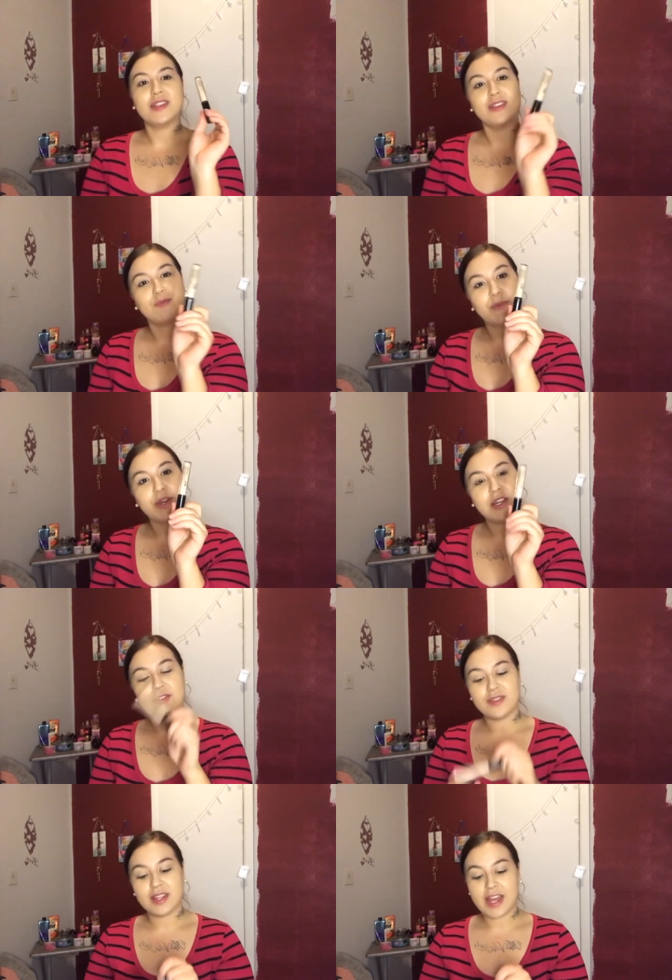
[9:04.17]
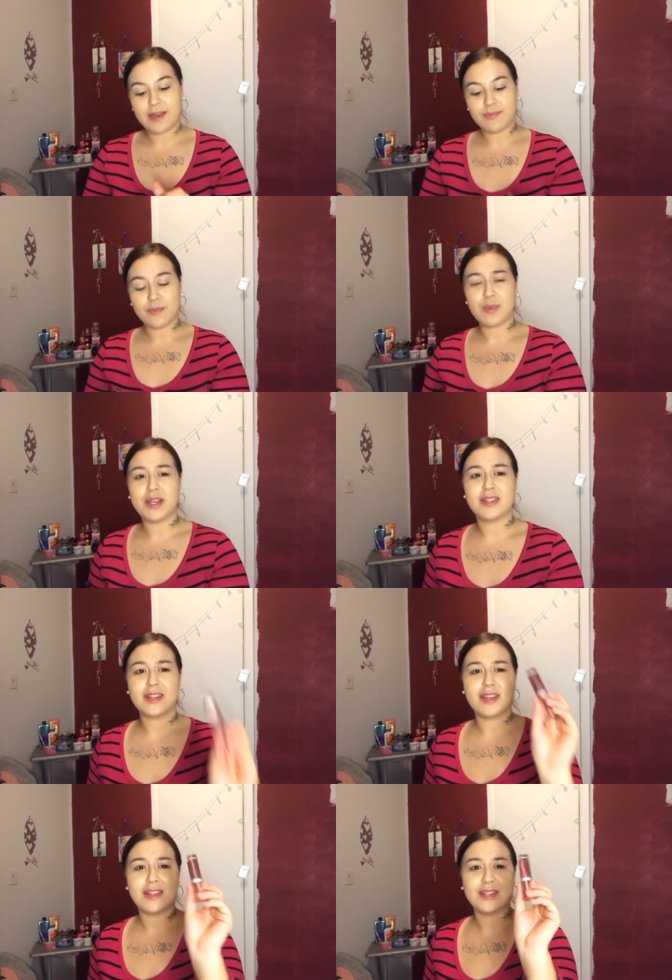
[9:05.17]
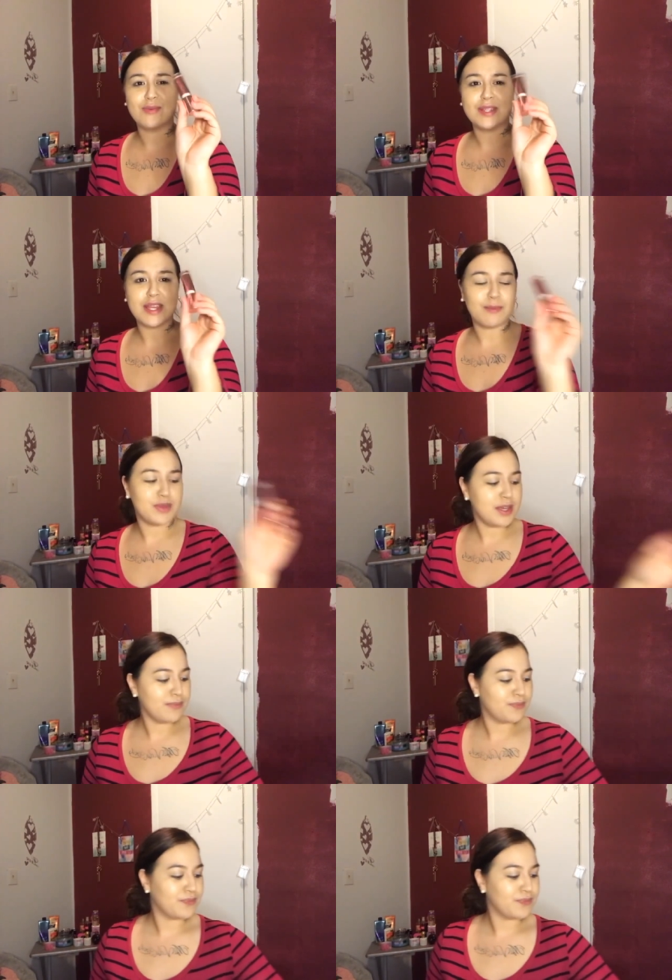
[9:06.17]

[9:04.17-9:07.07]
this is what we're going to use today because I think this one's empty.